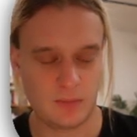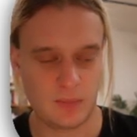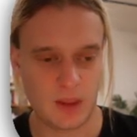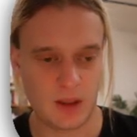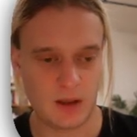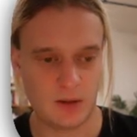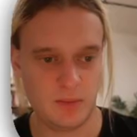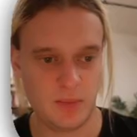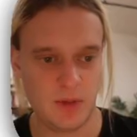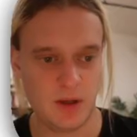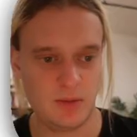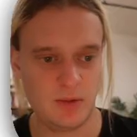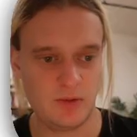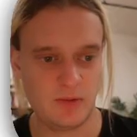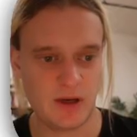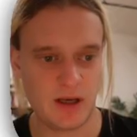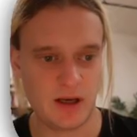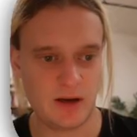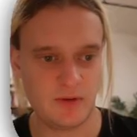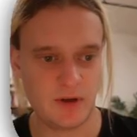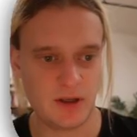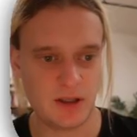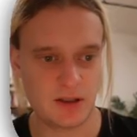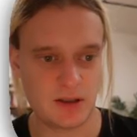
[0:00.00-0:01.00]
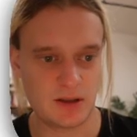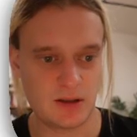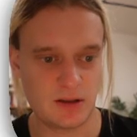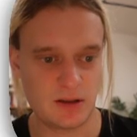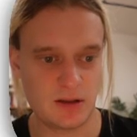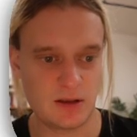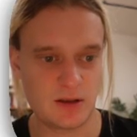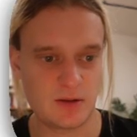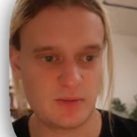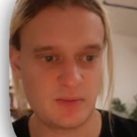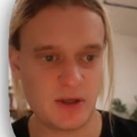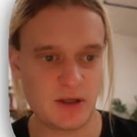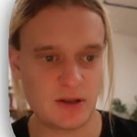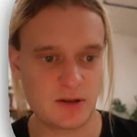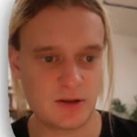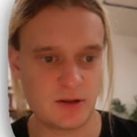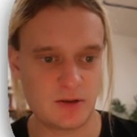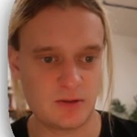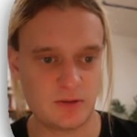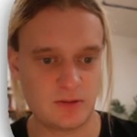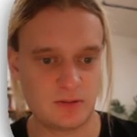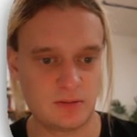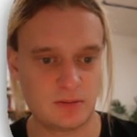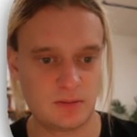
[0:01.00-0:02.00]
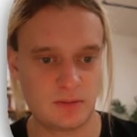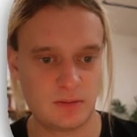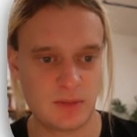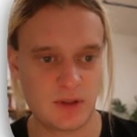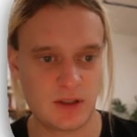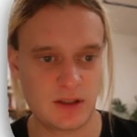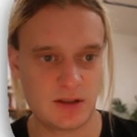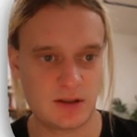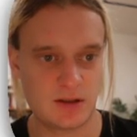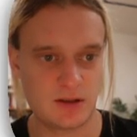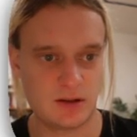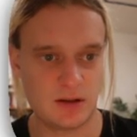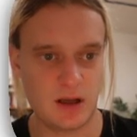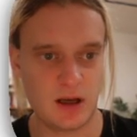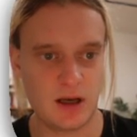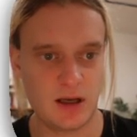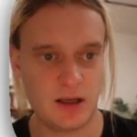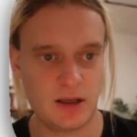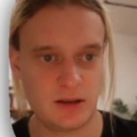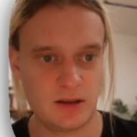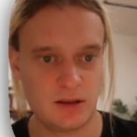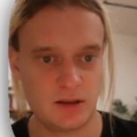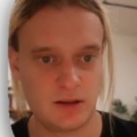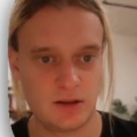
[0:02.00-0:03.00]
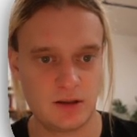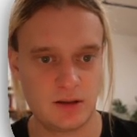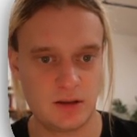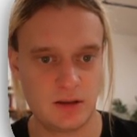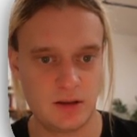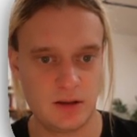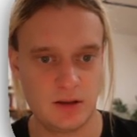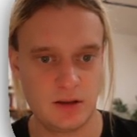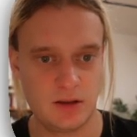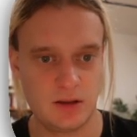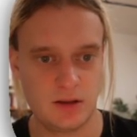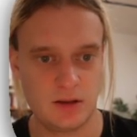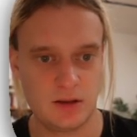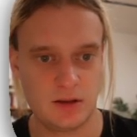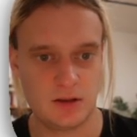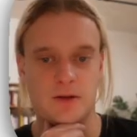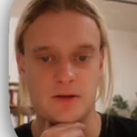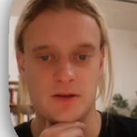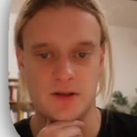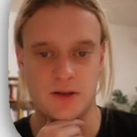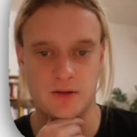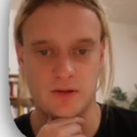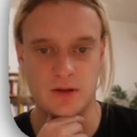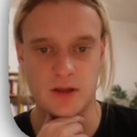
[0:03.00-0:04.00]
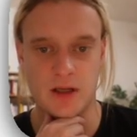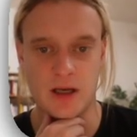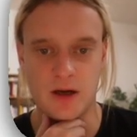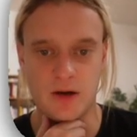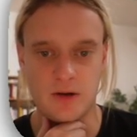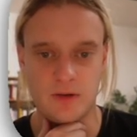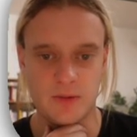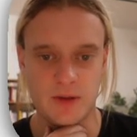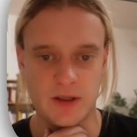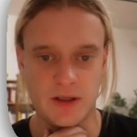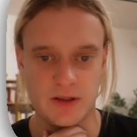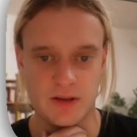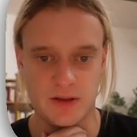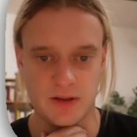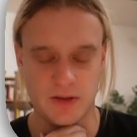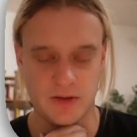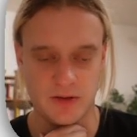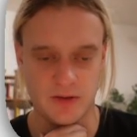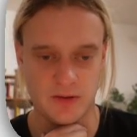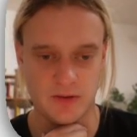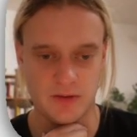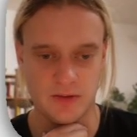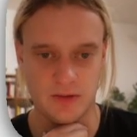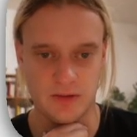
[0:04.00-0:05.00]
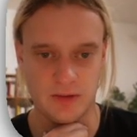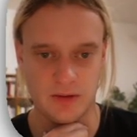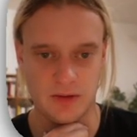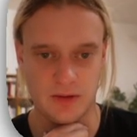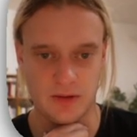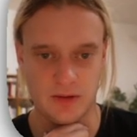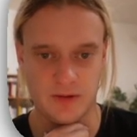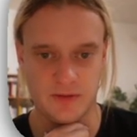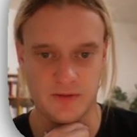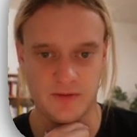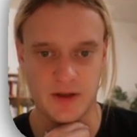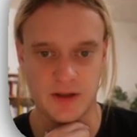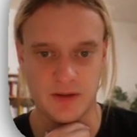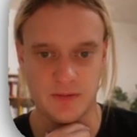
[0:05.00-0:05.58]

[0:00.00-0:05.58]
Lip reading: Maybe we have each of these be its own slide. So now we get to do the fun